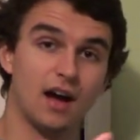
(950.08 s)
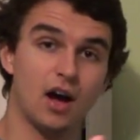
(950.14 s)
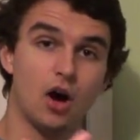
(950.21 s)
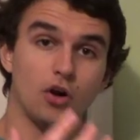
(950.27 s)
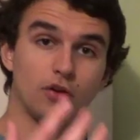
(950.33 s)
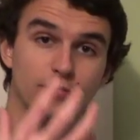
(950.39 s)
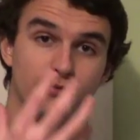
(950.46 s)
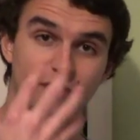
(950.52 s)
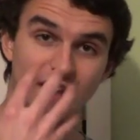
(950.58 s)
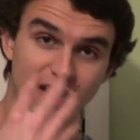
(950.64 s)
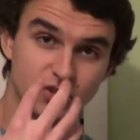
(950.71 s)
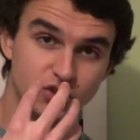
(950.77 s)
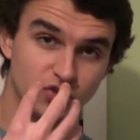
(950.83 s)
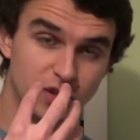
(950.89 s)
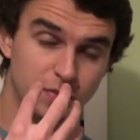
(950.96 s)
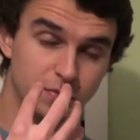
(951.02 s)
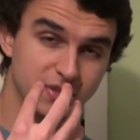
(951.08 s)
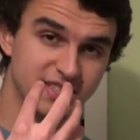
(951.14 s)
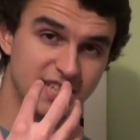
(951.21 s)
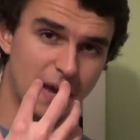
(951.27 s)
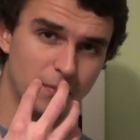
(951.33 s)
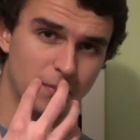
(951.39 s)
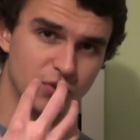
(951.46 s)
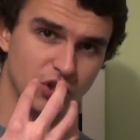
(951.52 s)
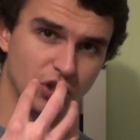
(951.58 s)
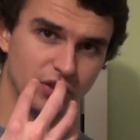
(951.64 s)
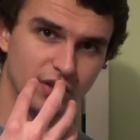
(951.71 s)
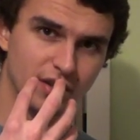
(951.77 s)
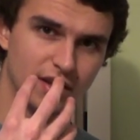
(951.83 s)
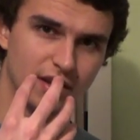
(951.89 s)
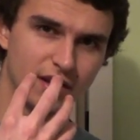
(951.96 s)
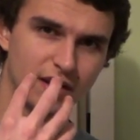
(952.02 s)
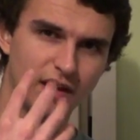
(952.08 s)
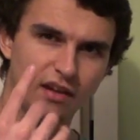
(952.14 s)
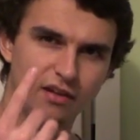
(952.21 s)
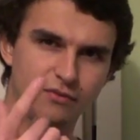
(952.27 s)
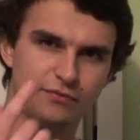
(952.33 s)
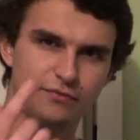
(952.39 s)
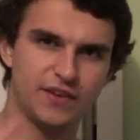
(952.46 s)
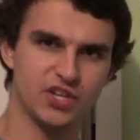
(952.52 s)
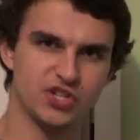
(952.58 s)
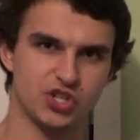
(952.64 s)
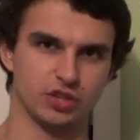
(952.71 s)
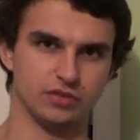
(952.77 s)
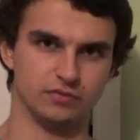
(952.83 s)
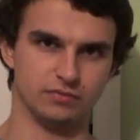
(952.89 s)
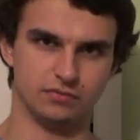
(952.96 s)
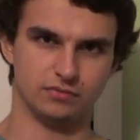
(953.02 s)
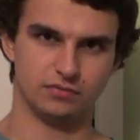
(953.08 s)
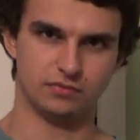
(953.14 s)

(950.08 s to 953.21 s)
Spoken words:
olfactory perception and vision.